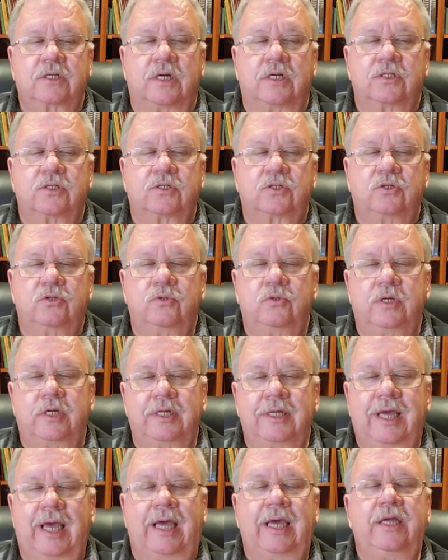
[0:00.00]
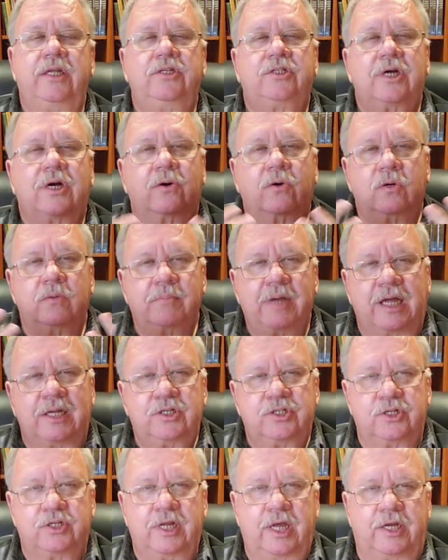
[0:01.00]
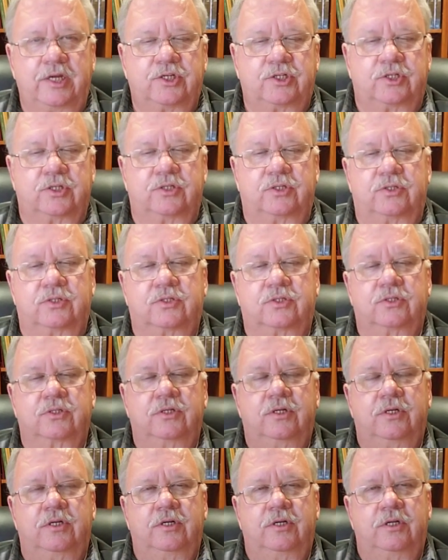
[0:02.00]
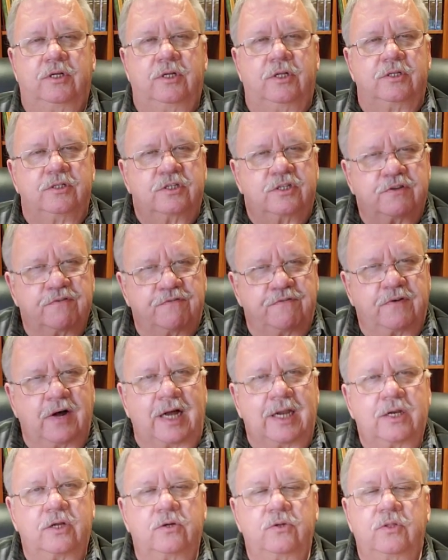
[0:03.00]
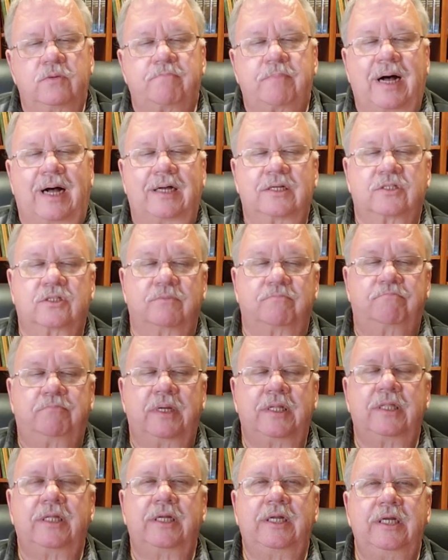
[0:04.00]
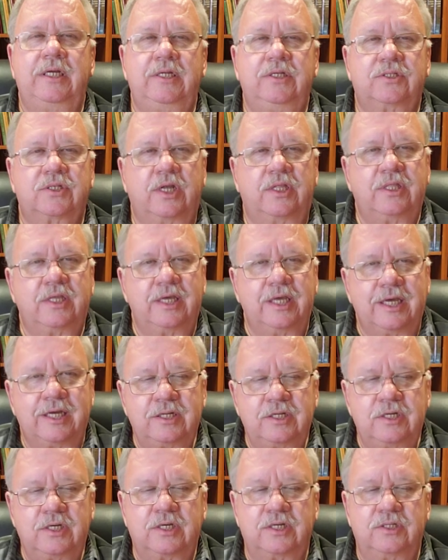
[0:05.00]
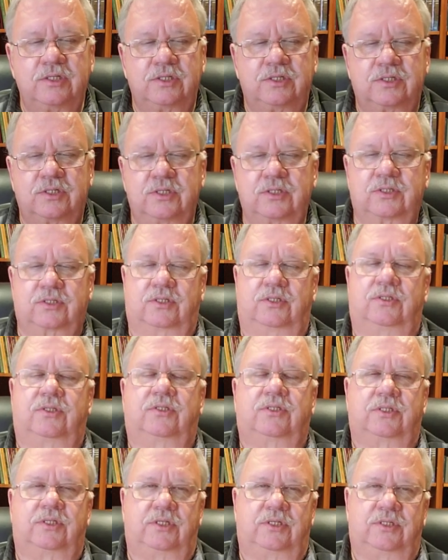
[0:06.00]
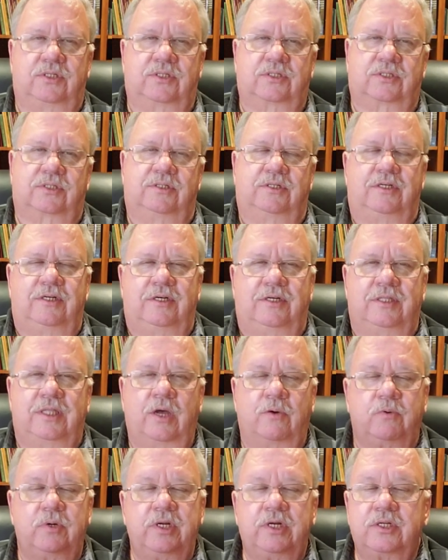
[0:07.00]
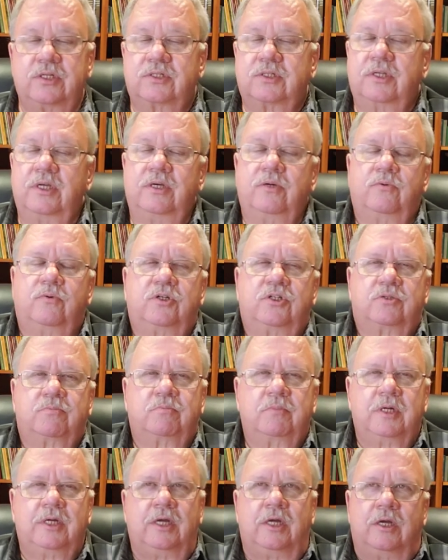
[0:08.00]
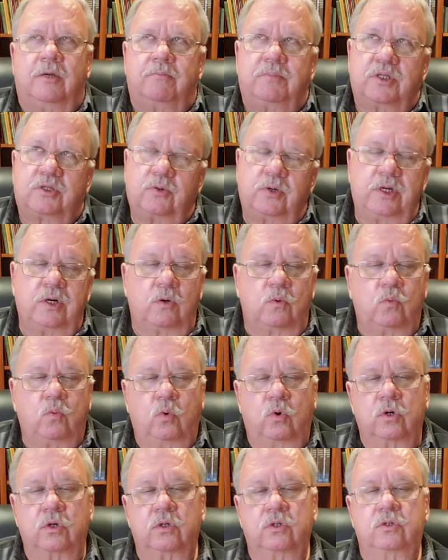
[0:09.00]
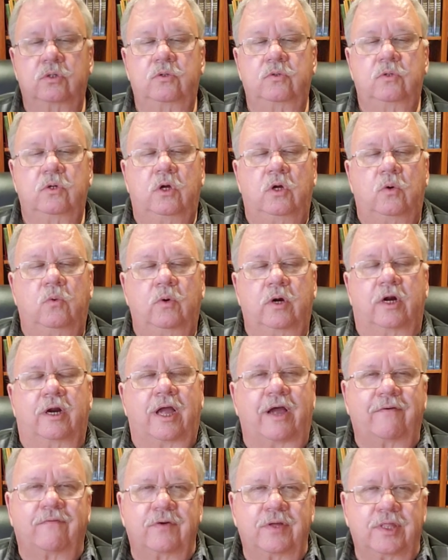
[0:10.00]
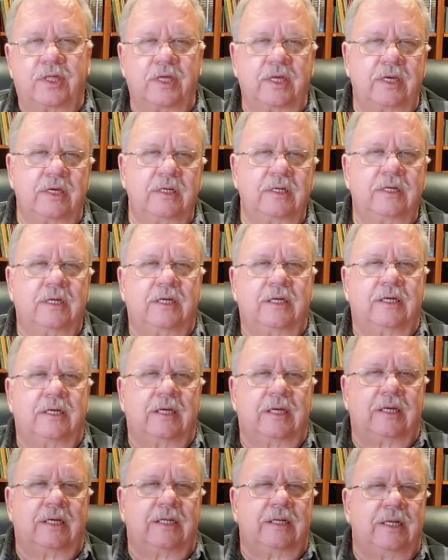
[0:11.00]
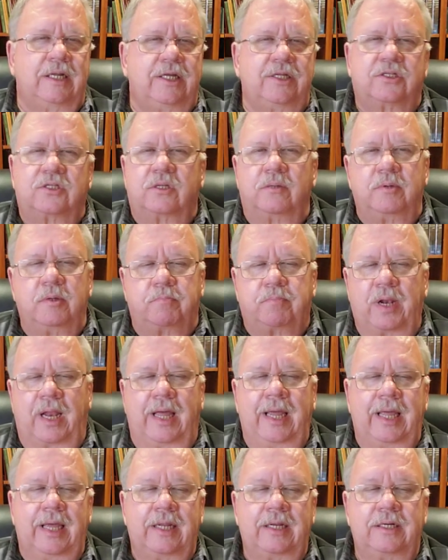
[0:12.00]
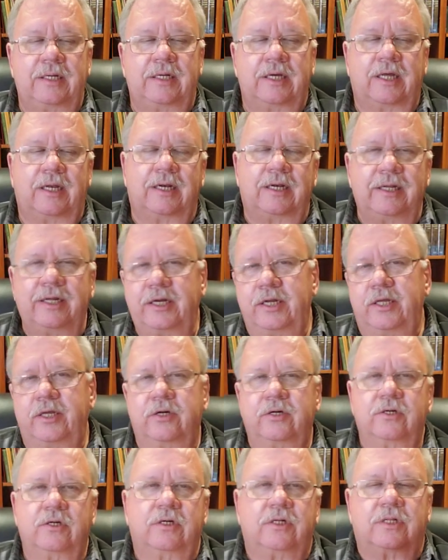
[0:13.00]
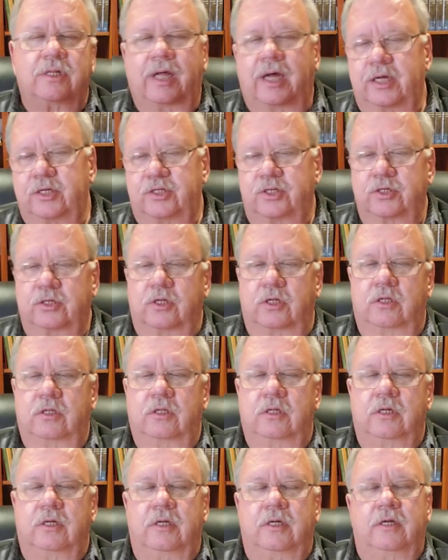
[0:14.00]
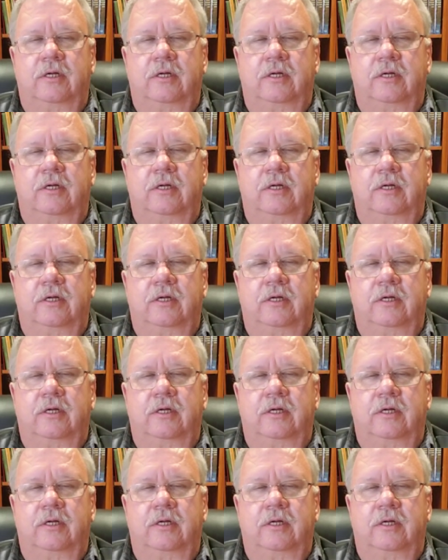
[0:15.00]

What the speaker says: us to engage our imaginations, to follow the possibilities and the inconsistencies that we distinguish between a world where everything needs to be planned and linear and logical,